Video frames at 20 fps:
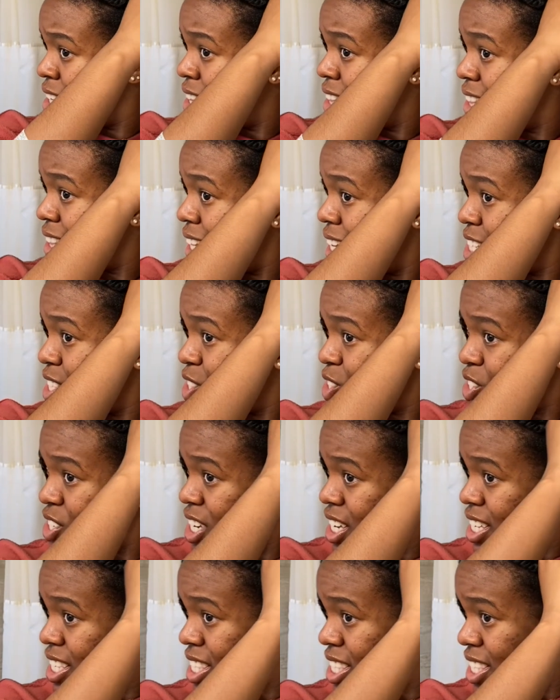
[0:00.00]
Let's
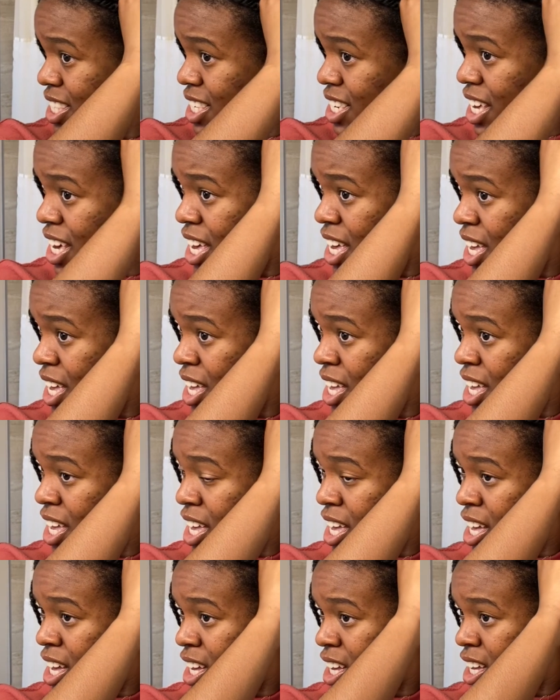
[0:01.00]
just
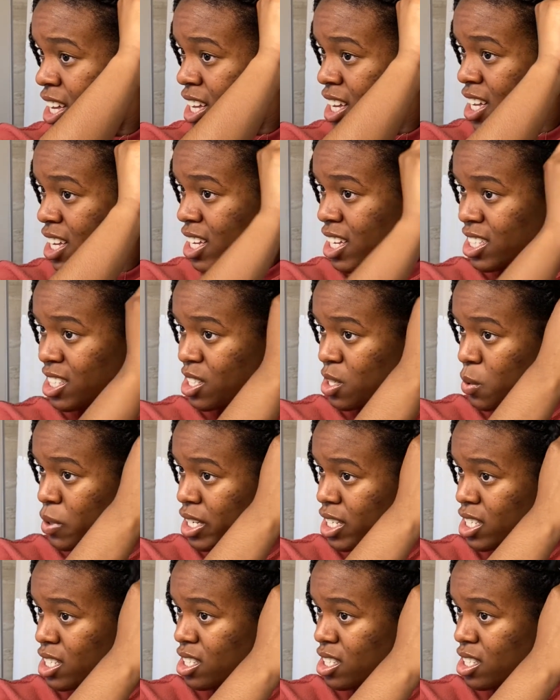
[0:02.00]
do it.